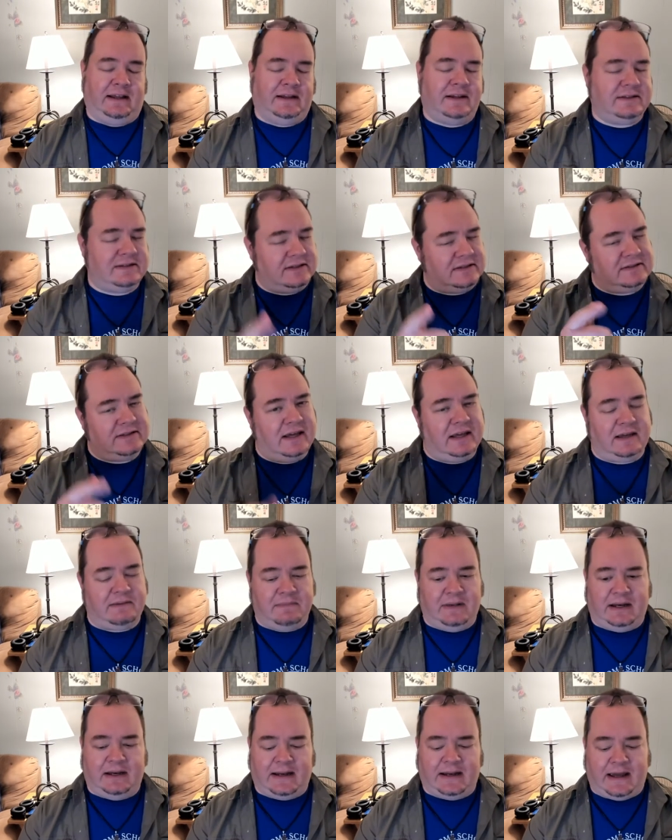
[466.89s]
Let's just take a
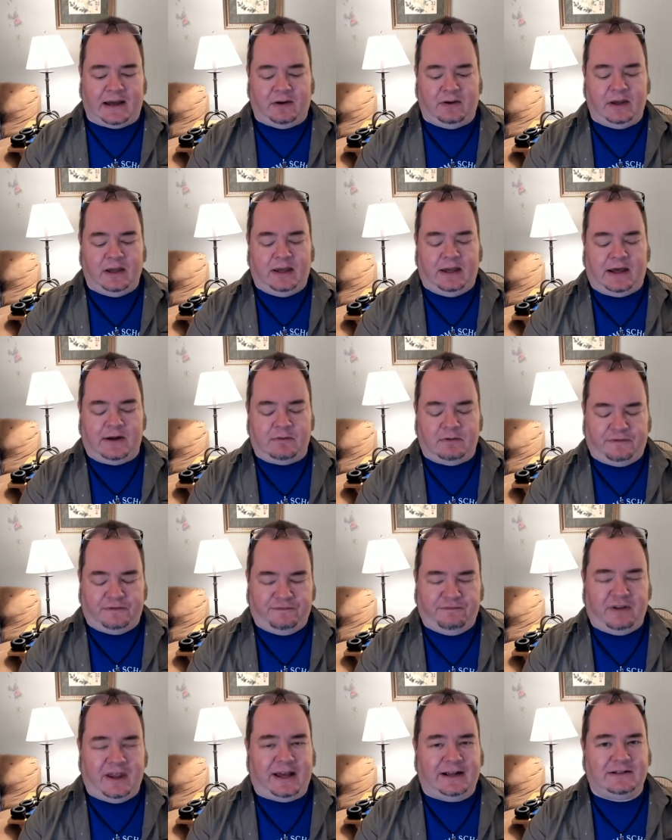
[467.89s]
minute now and
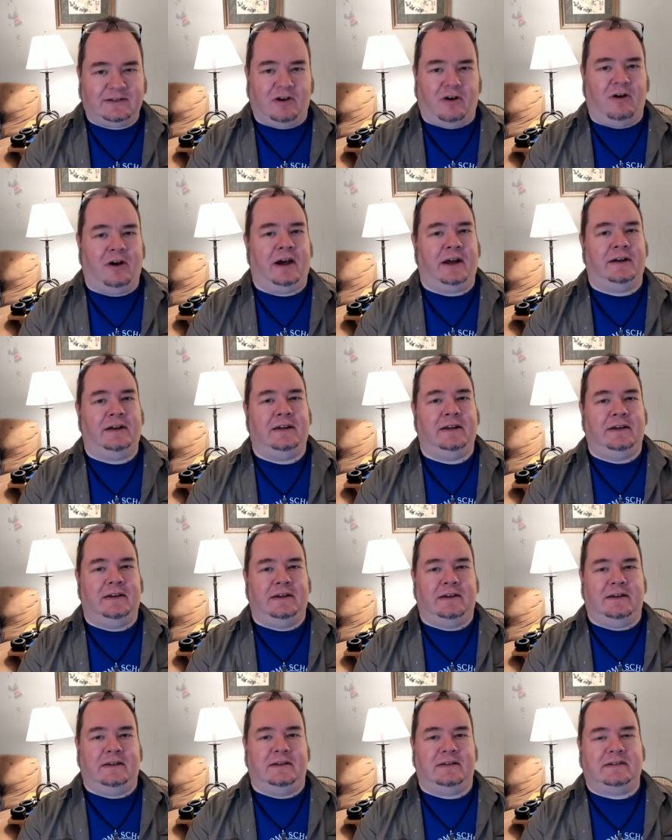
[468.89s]
reflect on
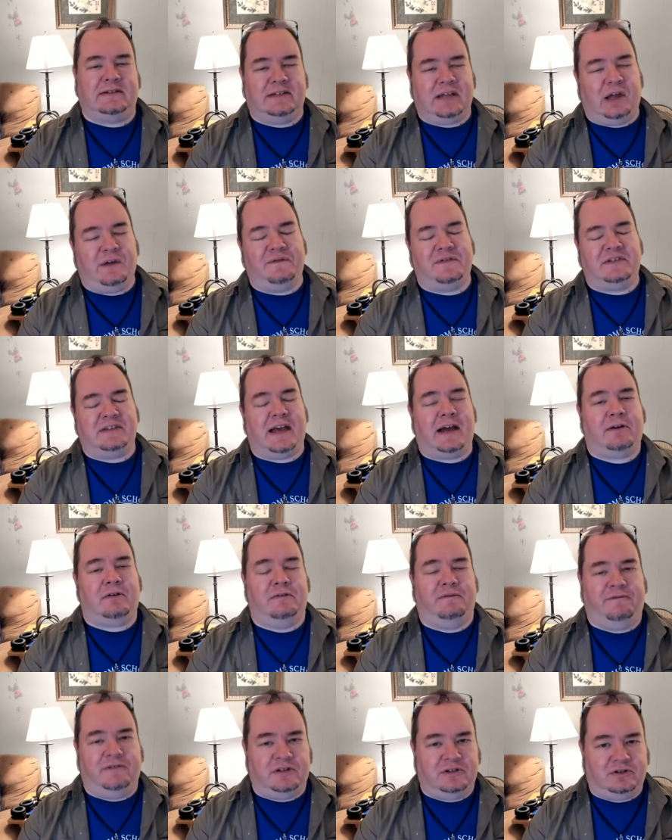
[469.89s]
the self
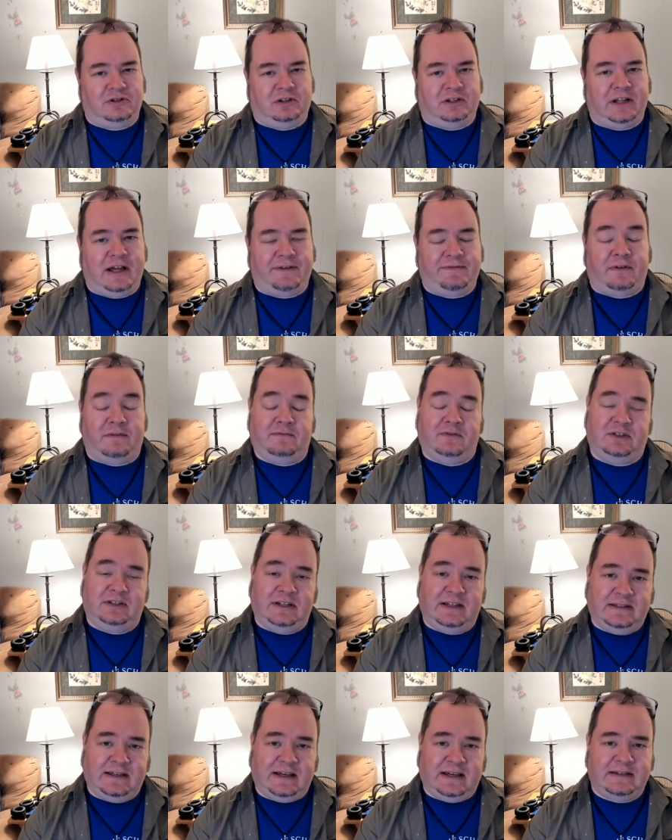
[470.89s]
sacrificial love of
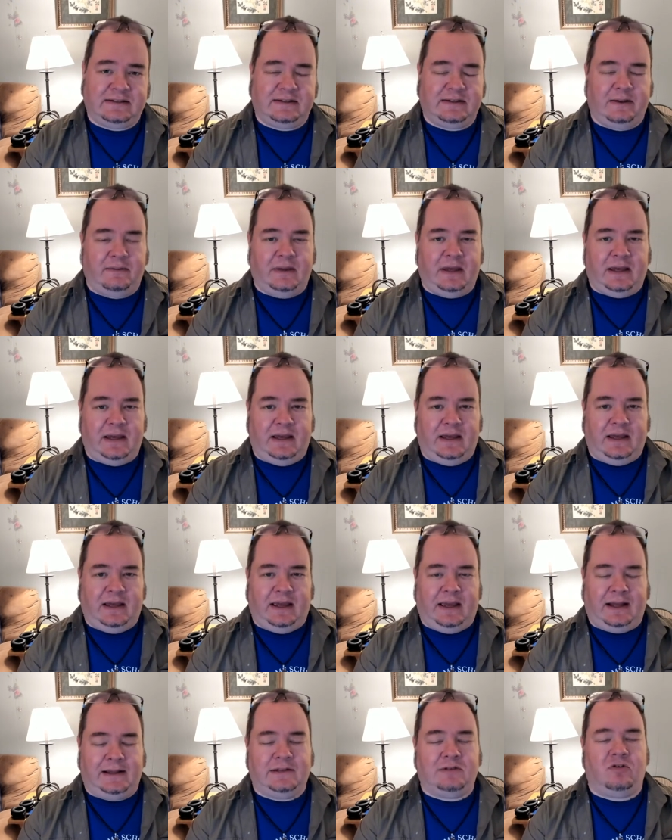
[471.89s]
Jesus
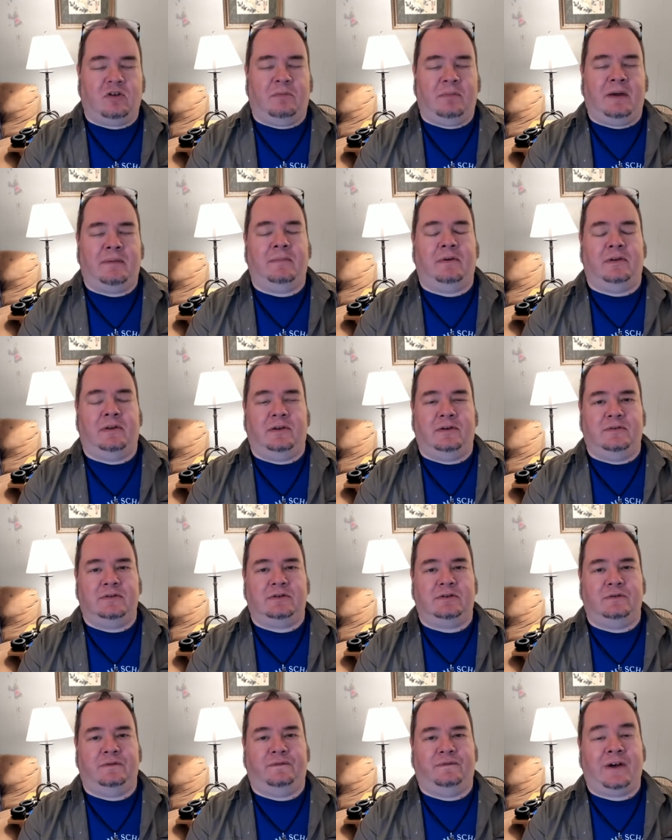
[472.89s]
and to remember
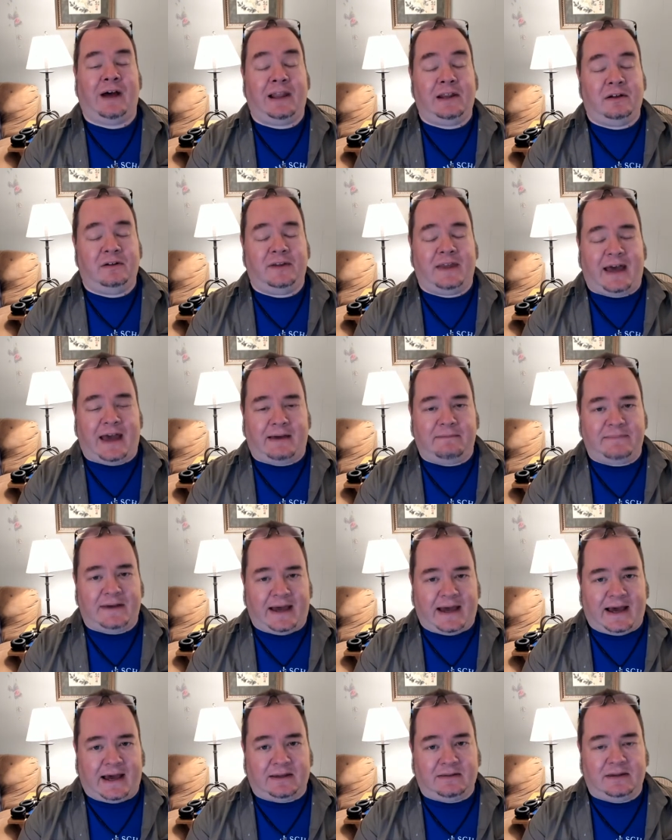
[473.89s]
those who followed that
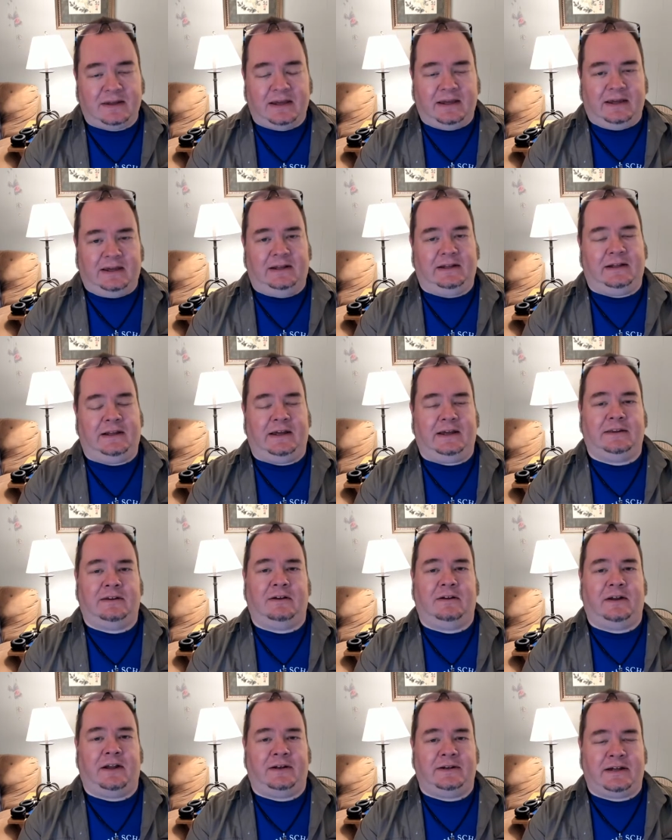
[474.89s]
path in laying
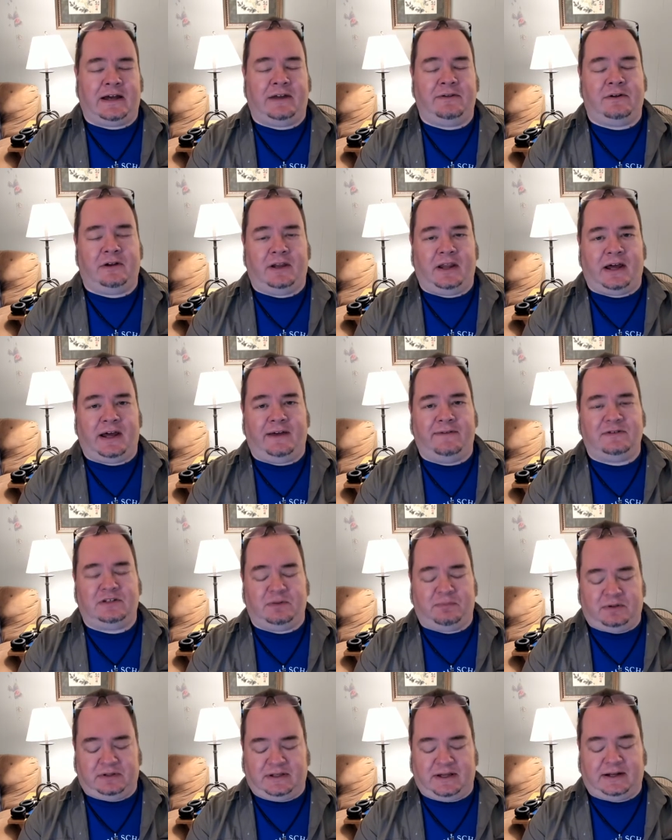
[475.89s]
their, down their lives to
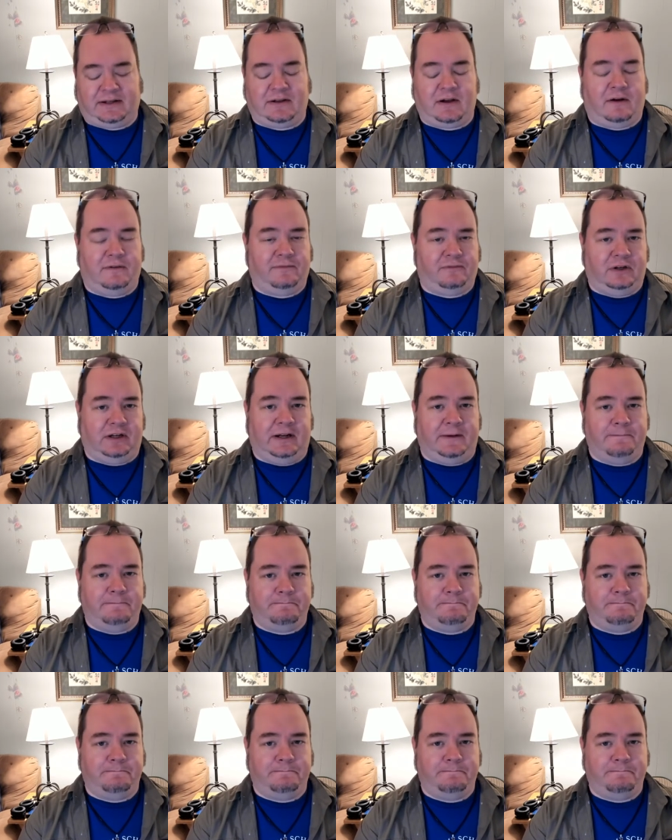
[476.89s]
protect our freedom.